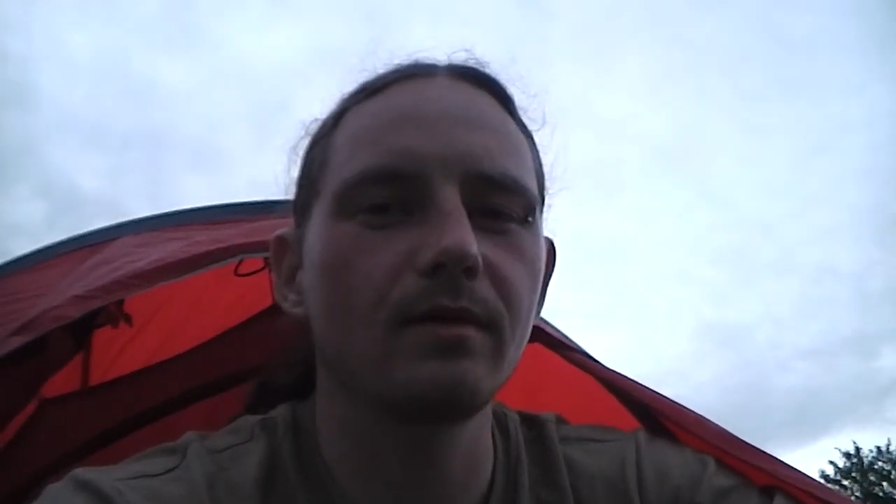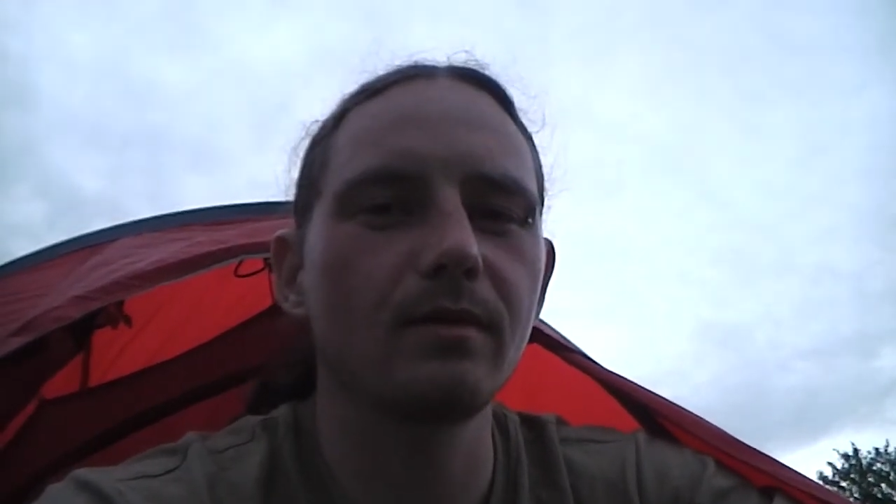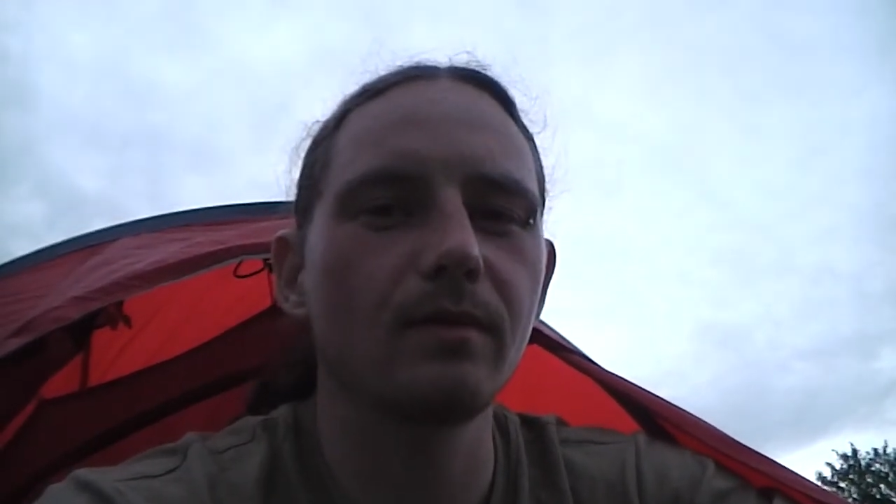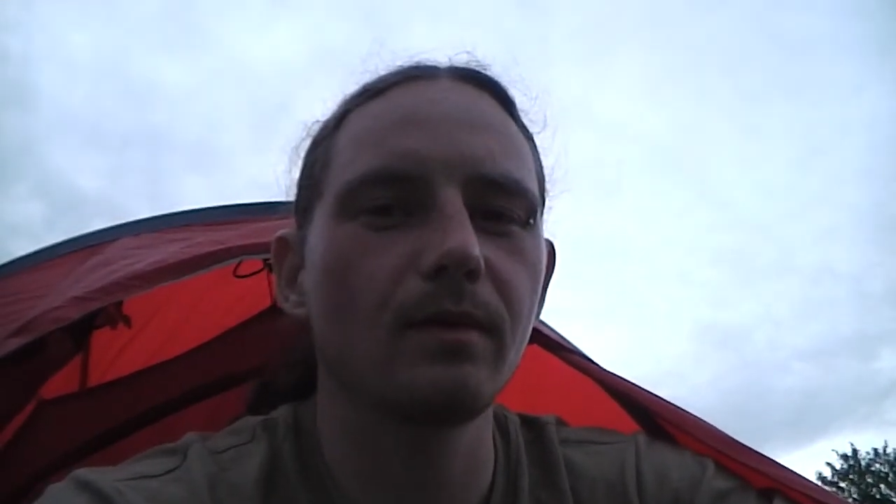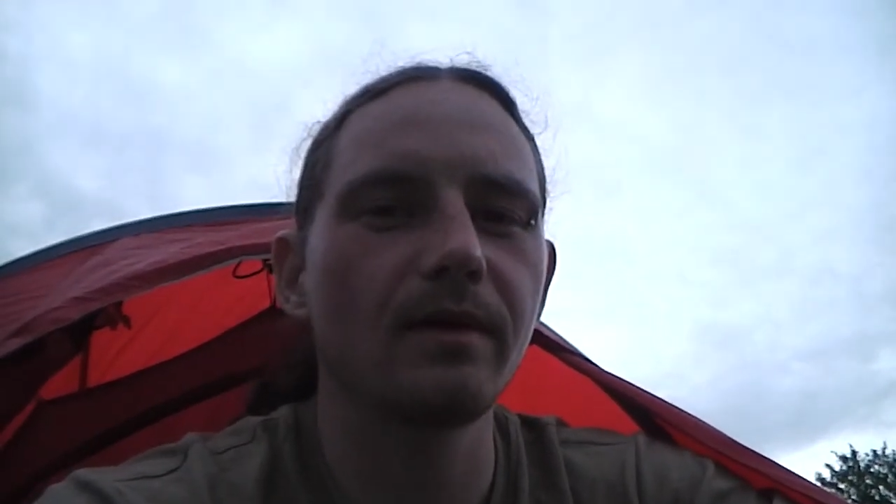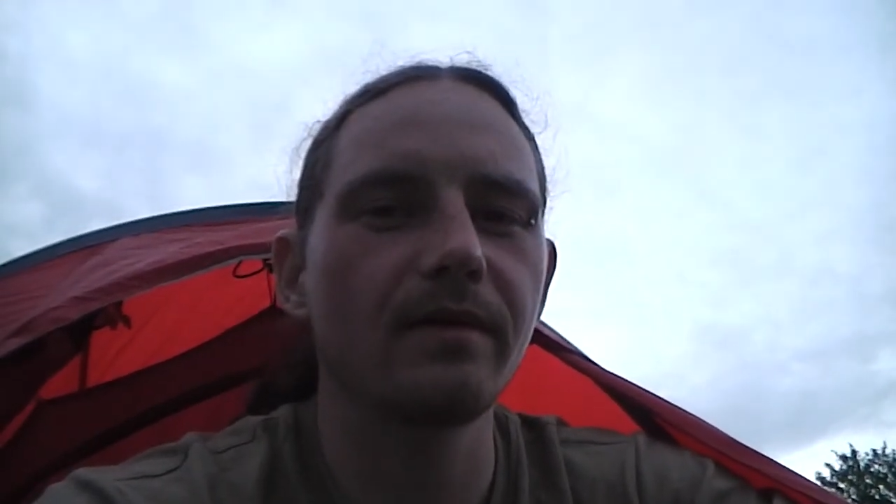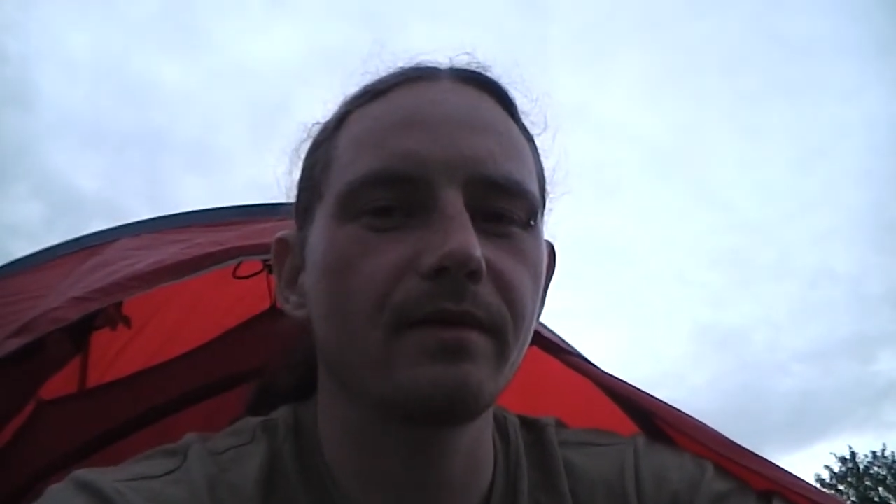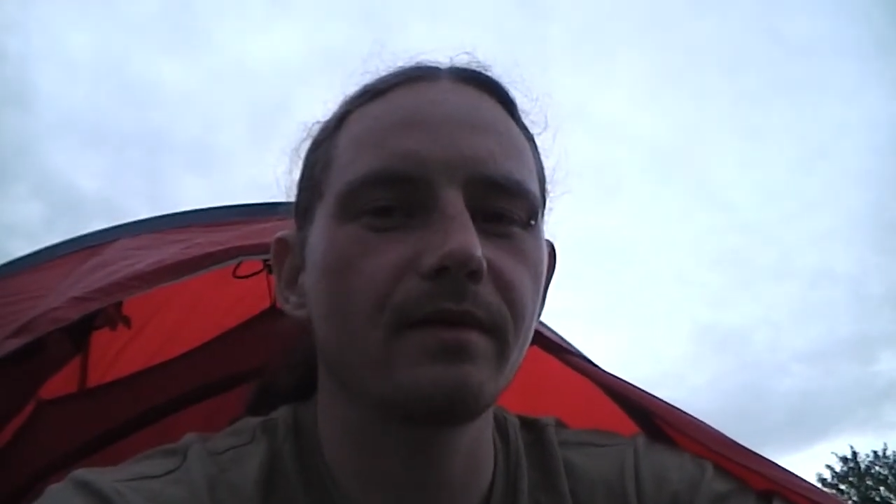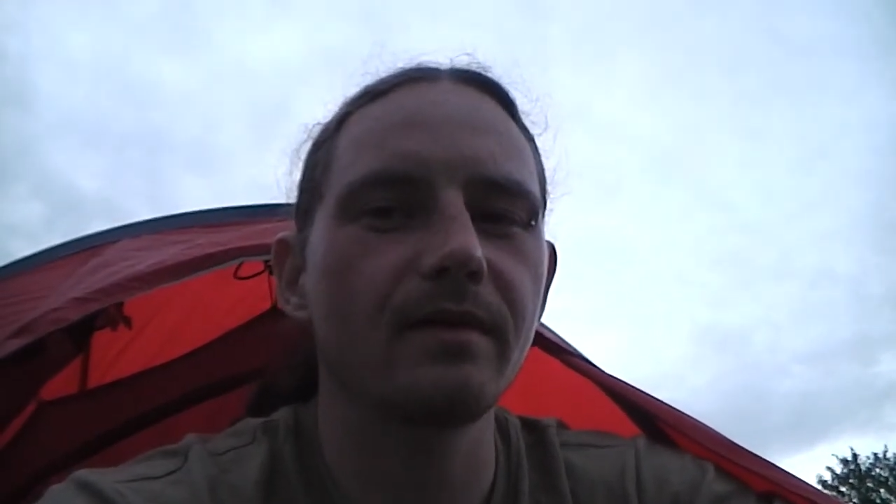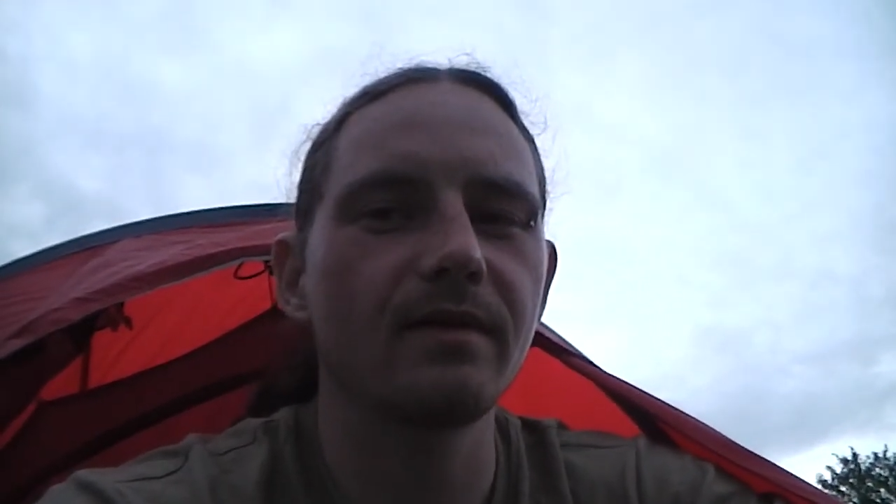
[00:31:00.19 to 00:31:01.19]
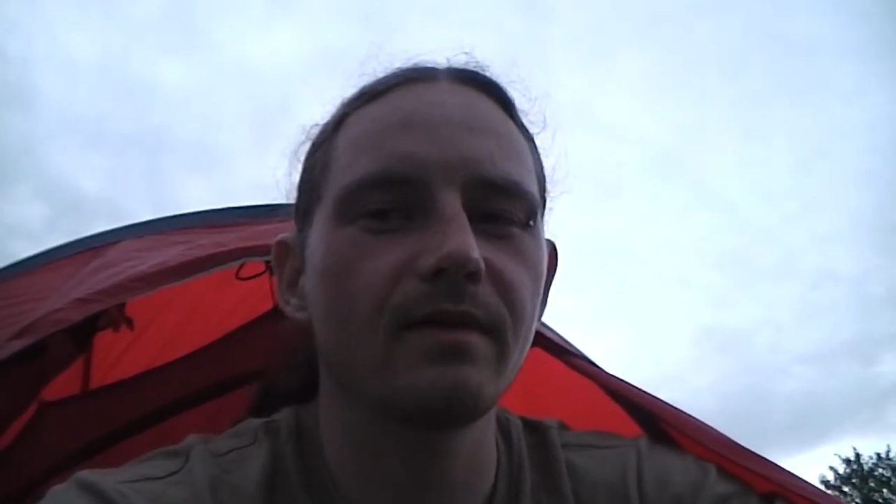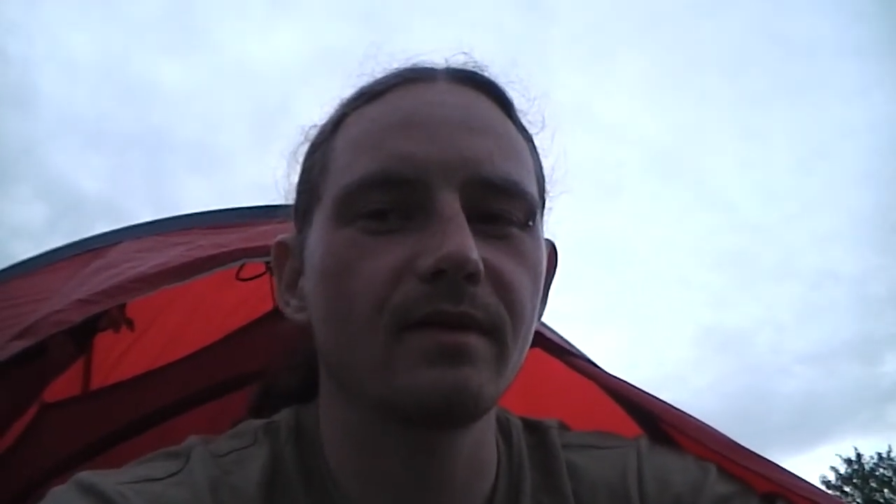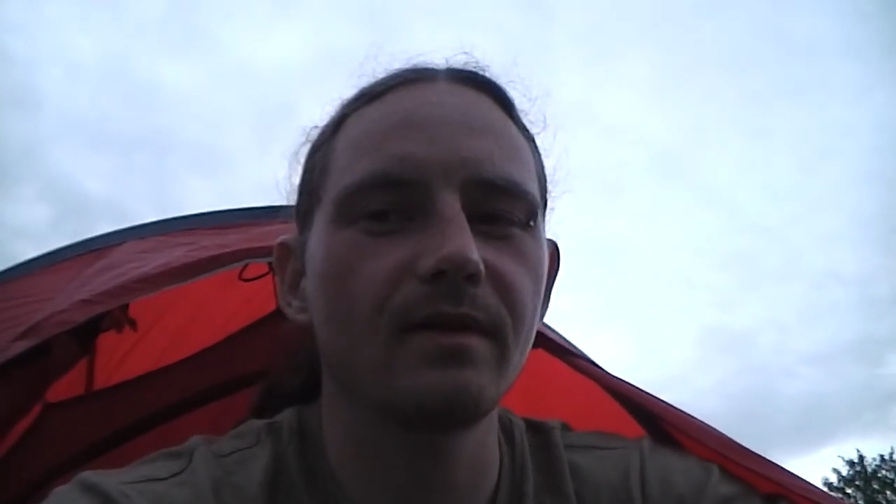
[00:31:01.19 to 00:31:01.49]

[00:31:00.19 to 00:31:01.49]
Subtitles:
or wherever it is,